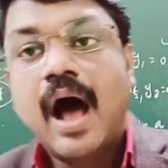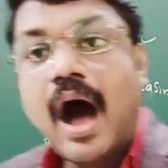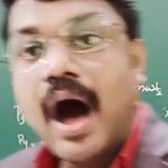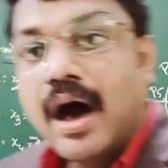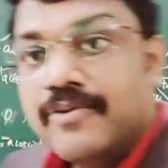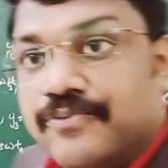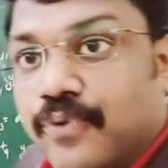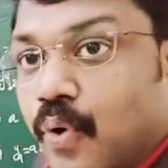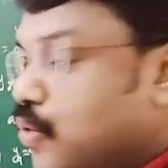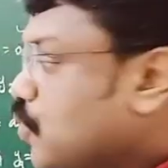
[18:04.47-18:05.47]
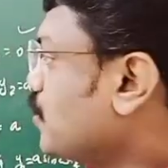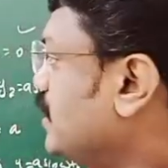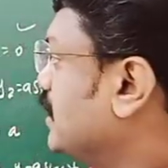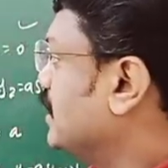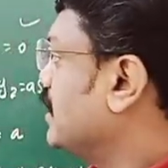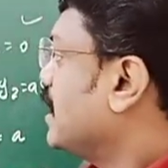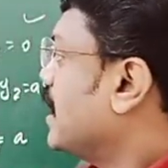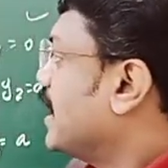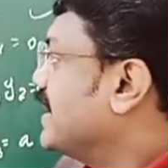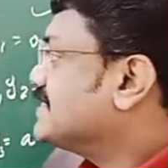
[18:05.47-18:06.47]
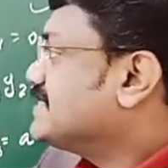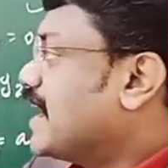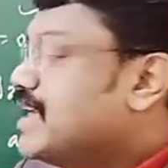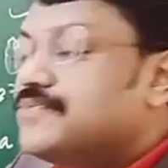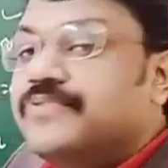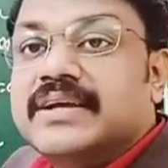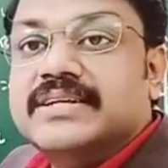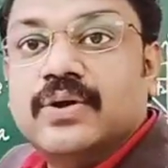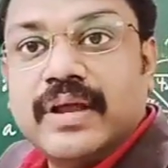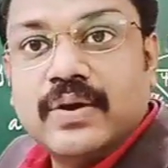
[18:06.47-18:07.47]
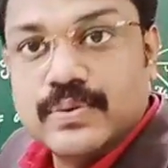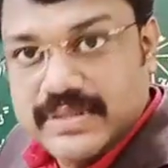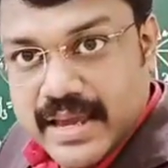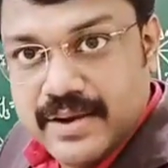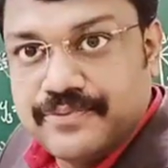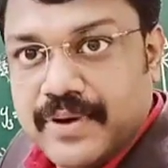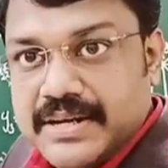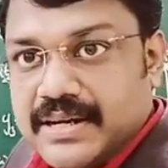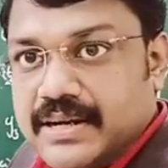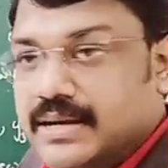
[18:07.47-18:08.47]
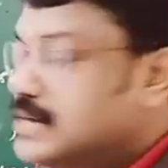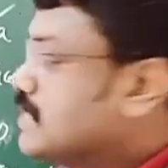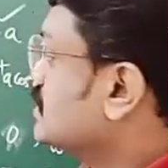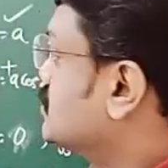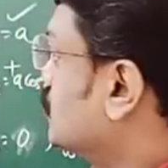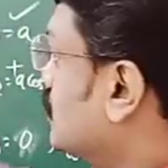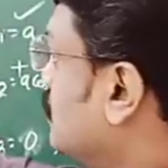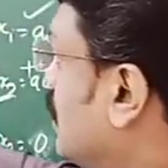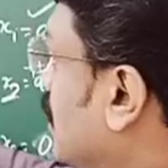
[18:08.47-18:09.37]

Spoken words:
are following a sine function or a cosine function. So